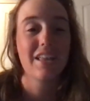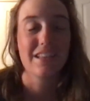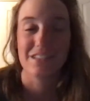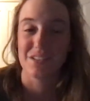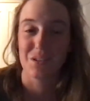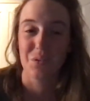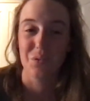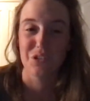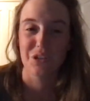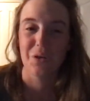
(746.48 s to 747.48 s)
a
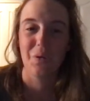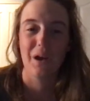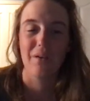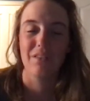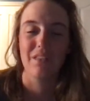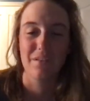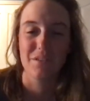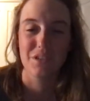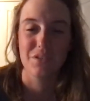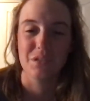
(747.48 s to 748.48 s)
cool show. I would love
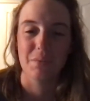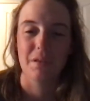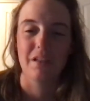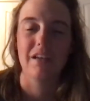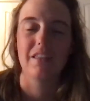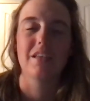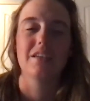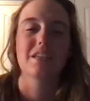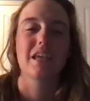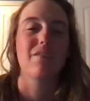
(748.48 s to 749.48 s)
to do something like
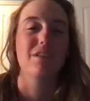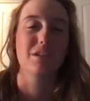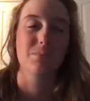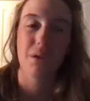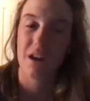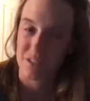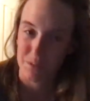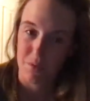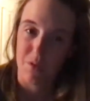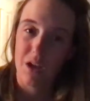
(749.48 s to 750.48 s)
this if it is
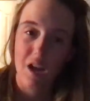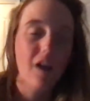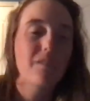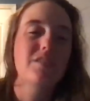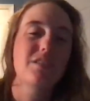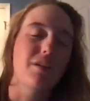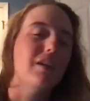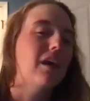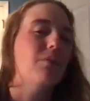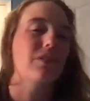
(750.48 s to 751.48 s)
possible. Obviously, right
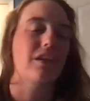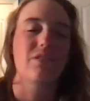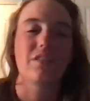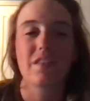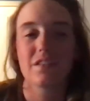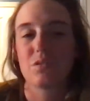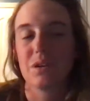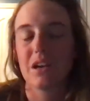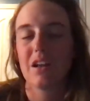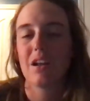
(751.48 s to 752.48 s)
now with everything that's
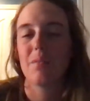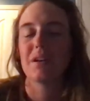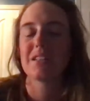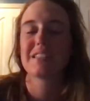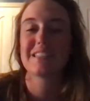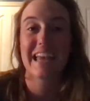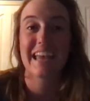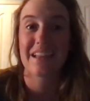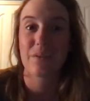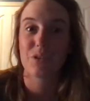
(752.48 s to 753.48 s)
going on, I'm not
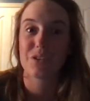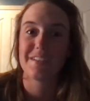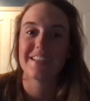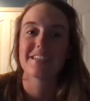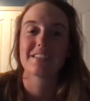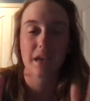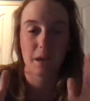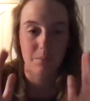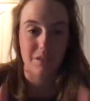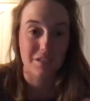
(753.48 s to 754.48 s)
saying that we're doing this.
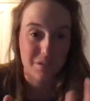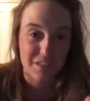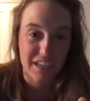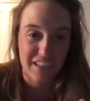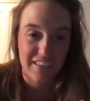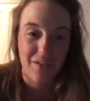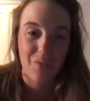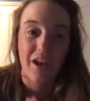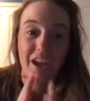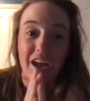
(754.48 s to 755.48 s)
Please don't take it that
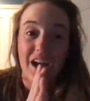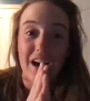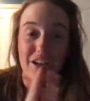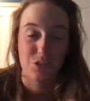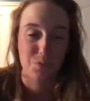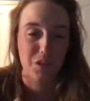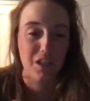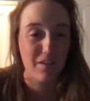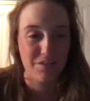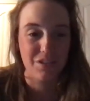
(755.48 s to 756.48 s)
way. I just would
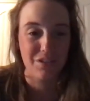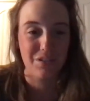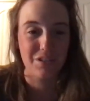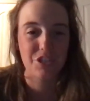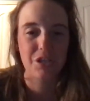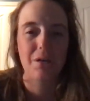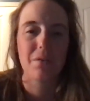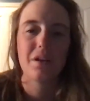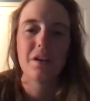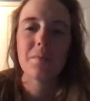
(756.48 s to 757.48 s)
love to do this show.
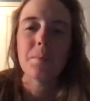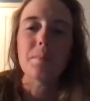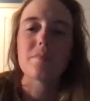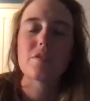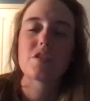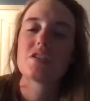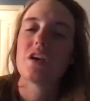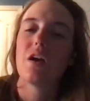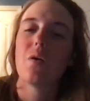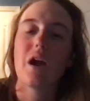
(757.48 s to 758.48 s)

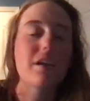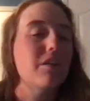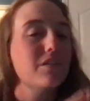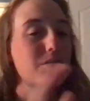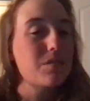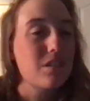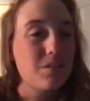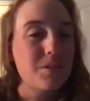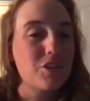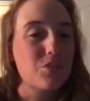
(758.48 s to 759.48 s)
So I know this was a
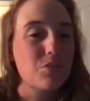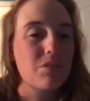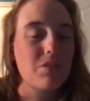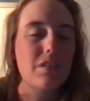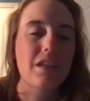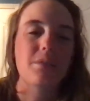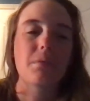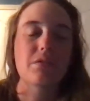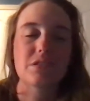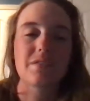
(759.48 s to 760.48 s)
little bit shorter than
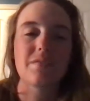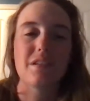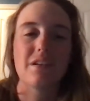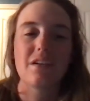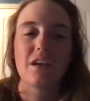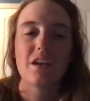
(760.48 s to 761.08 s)
most of the